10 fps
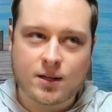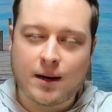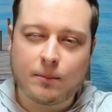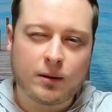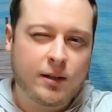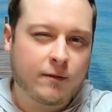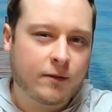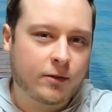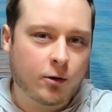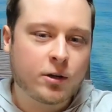I believe,
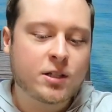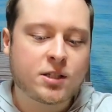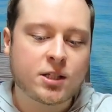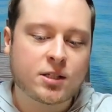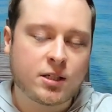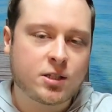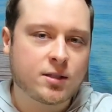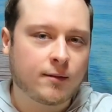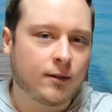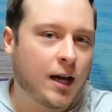36 inches
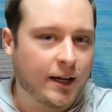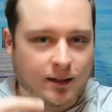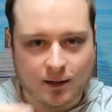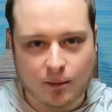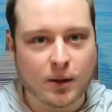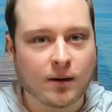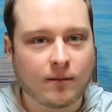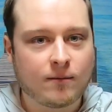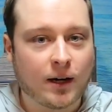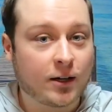of line that come in.
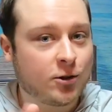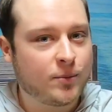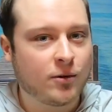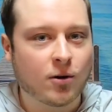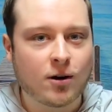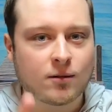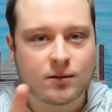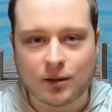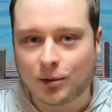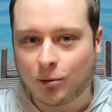I could be wrong,
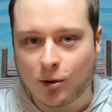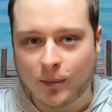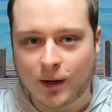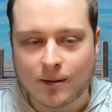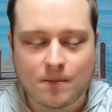don't quote me.